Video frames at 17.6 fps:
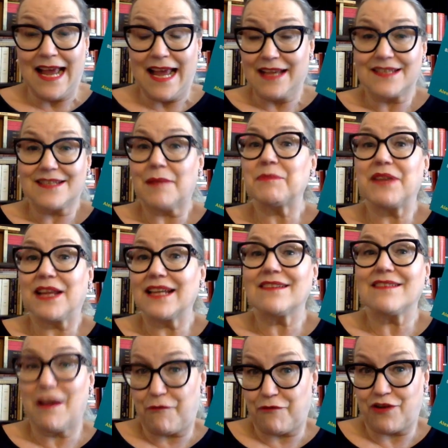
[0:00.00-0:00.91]
something
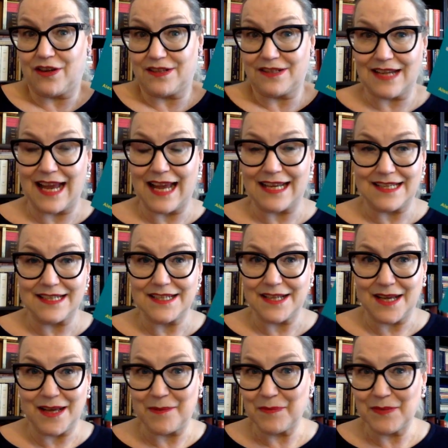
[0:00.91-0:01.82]
different and
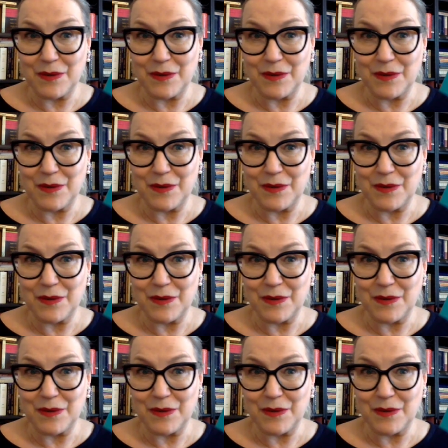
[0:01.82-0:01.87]
um,